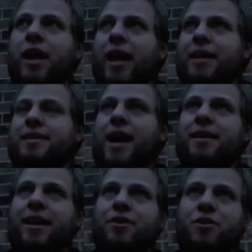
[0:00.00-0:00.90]
It's gotten
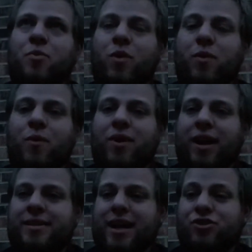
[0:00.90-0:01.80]
down to the point where
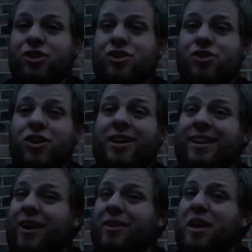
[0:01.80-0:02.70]
it's actually shutting
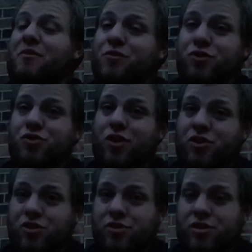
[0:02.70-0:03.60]
down
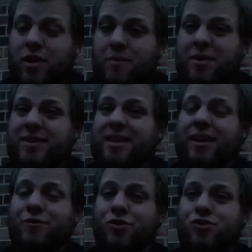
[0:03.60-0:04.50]
infrastructures because the
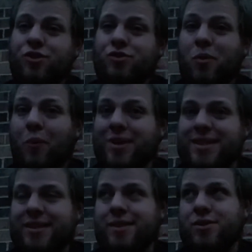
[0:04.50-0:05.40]
infrastructure wasn't